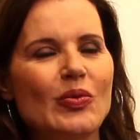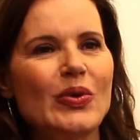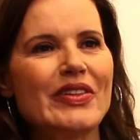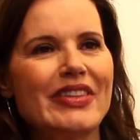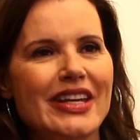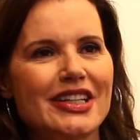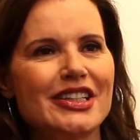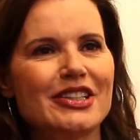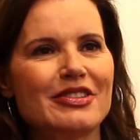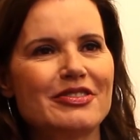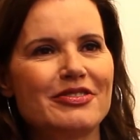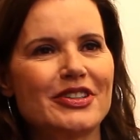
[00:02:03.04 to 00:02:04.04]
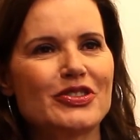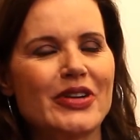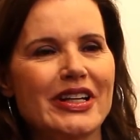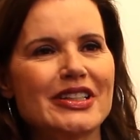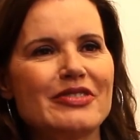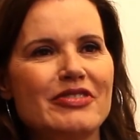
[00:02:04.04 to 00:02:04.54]
with the idea of
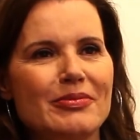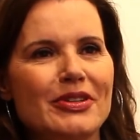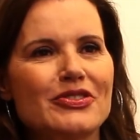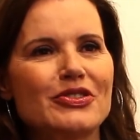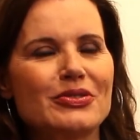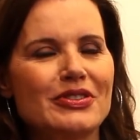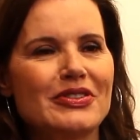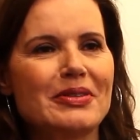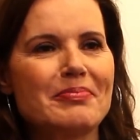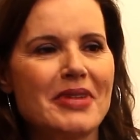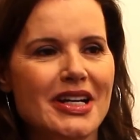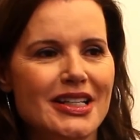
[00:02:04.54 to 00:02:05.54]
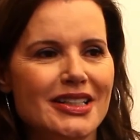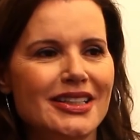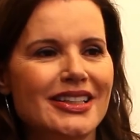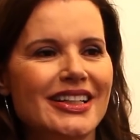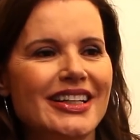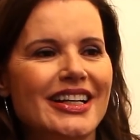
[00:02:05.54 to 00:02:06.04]
attracting female students in mind
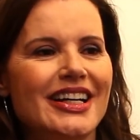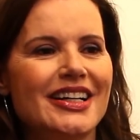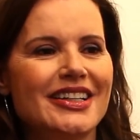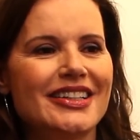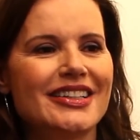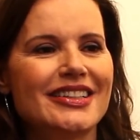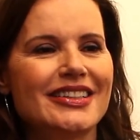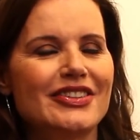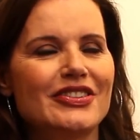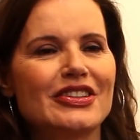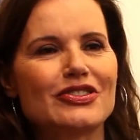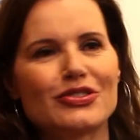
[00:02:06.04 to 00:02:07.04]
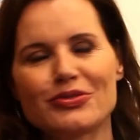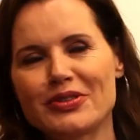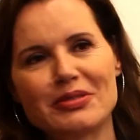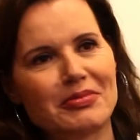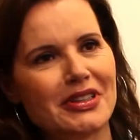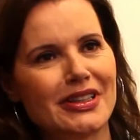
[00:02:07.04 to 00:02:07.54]
uh, is
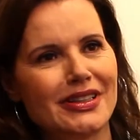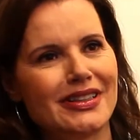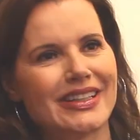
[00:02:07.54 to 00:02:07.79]
extremely